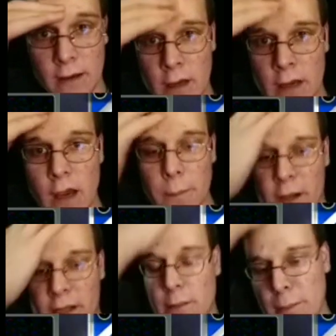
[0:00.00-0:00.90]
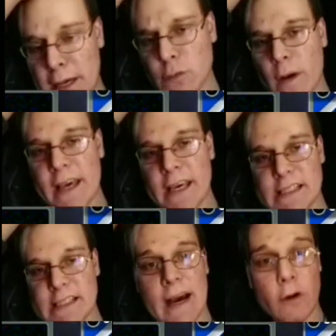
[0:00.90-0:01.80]
But the best ways that I
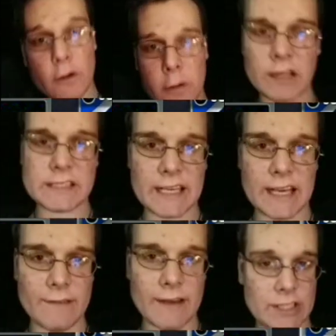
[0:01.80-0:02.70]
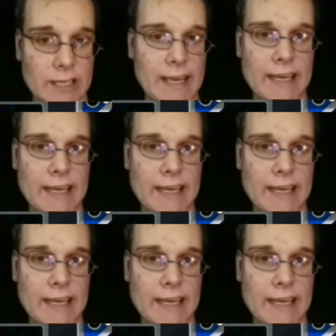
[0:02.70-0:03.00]
would probably say of actually getting any